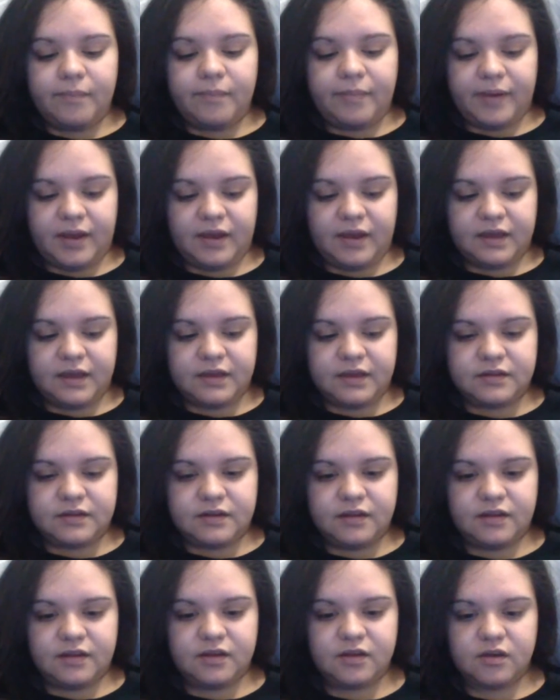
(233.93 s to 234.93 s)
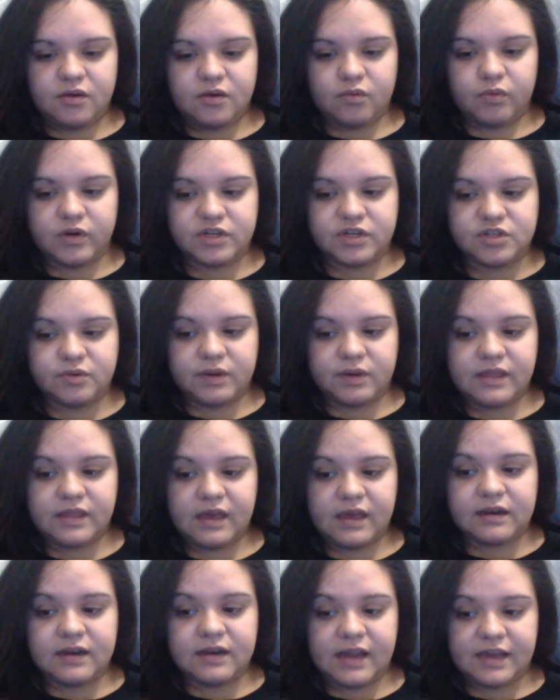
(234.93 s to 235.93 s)
But we're doing
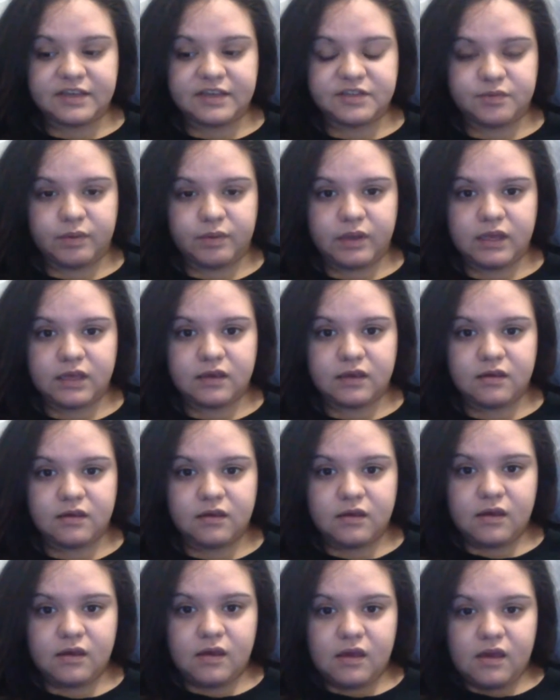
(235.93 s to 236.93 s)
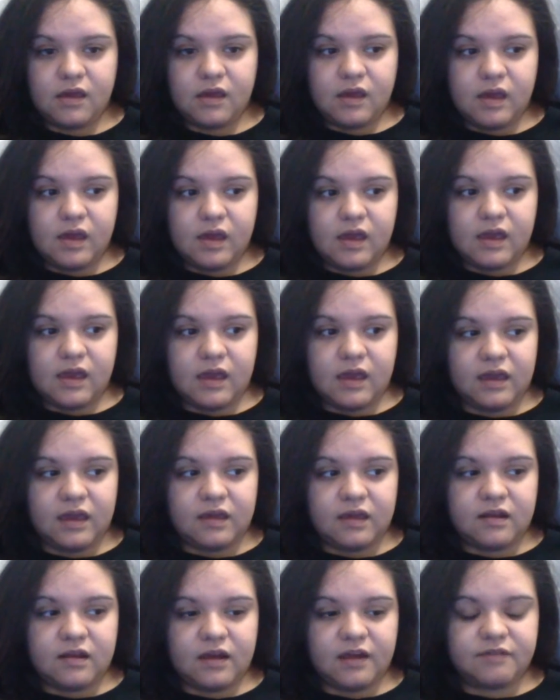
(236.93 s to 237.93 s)
that next week.
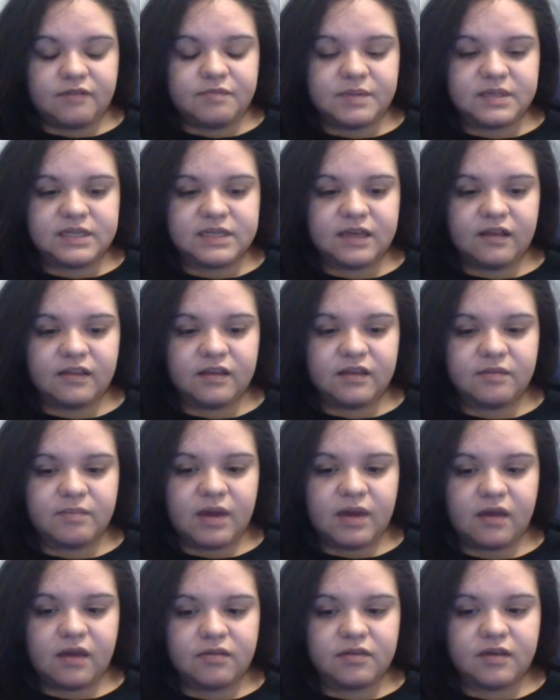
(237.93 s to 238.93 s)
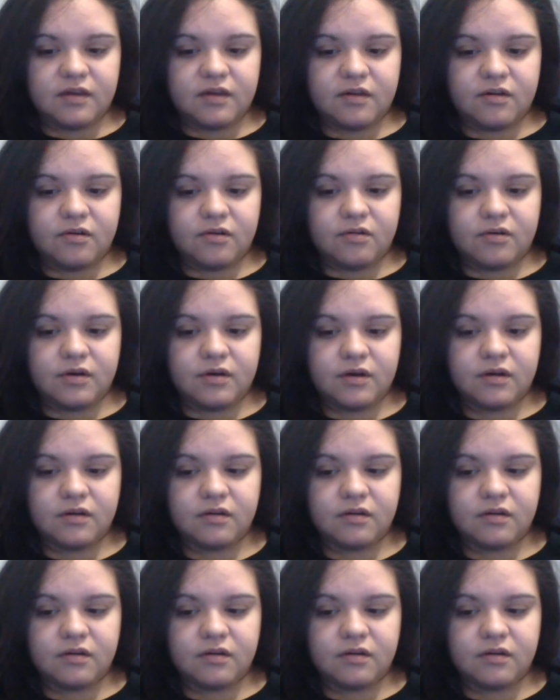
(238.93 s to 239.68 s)
And I've been telling Matthew